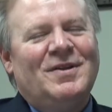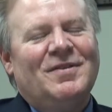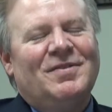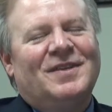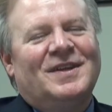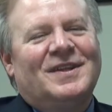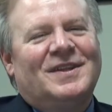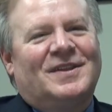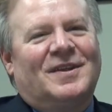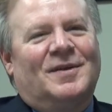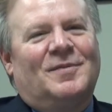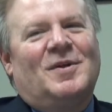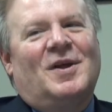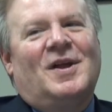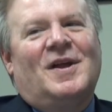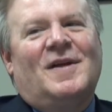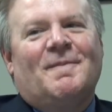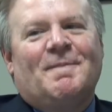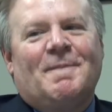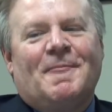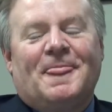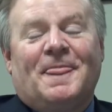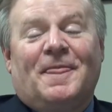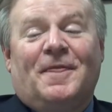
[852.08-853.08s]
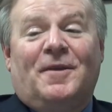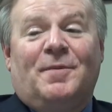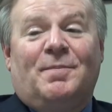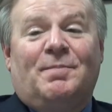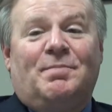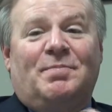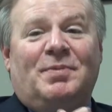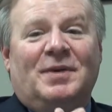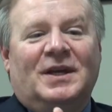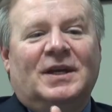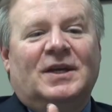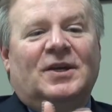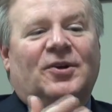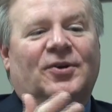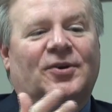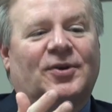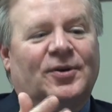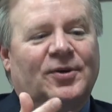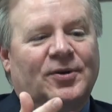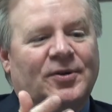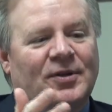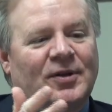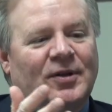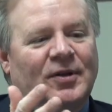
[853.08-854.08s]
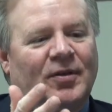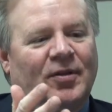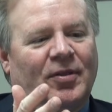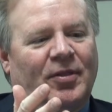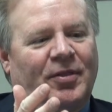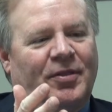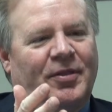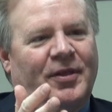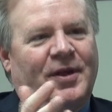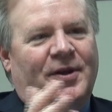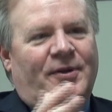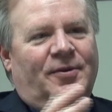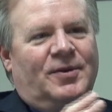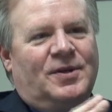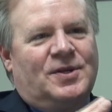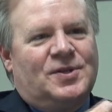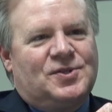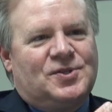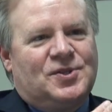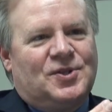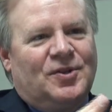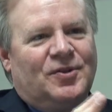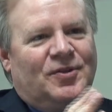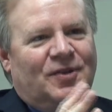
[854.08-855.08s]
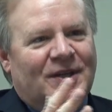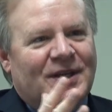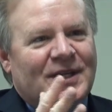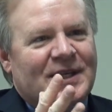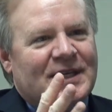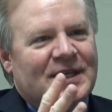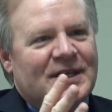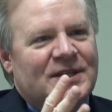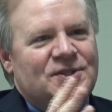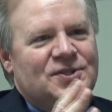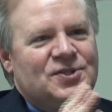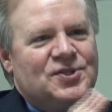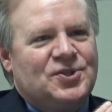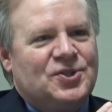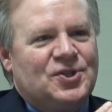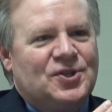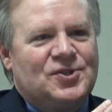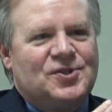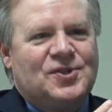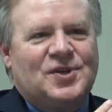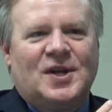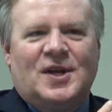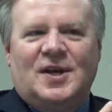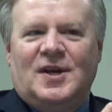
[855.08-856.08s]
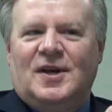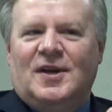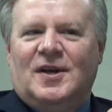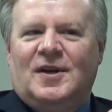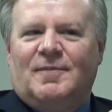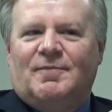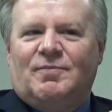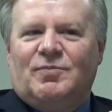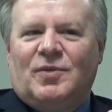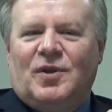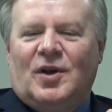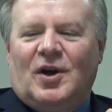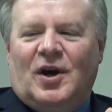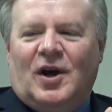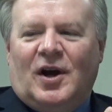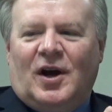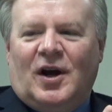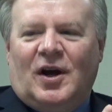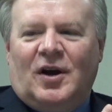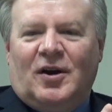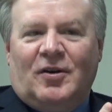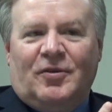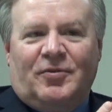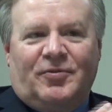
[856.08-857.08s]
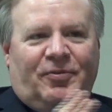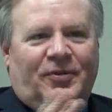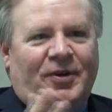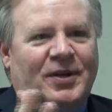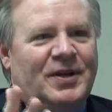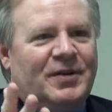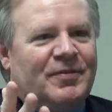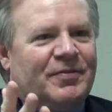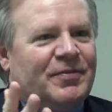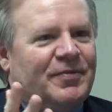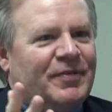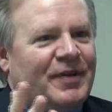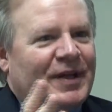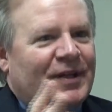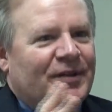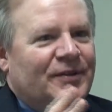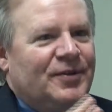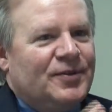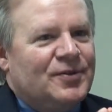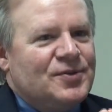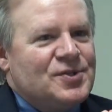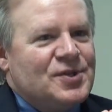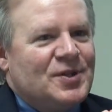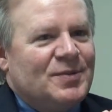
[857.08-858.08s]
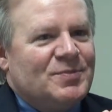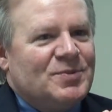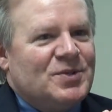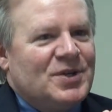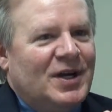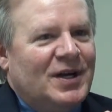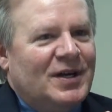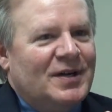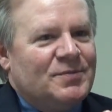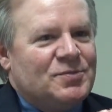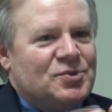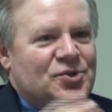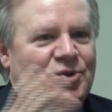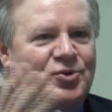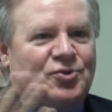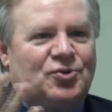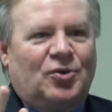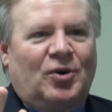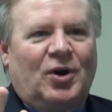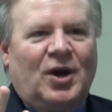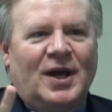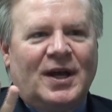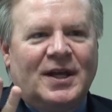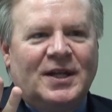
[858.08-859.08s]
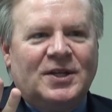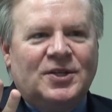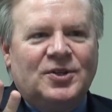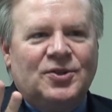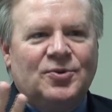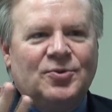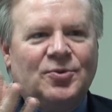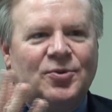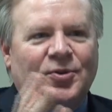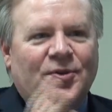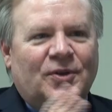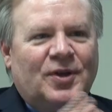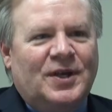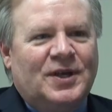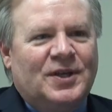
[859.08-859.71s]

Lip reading: what do you think the big hurdle there is? Do you think kids just are afraid of failure sometimes, or trying new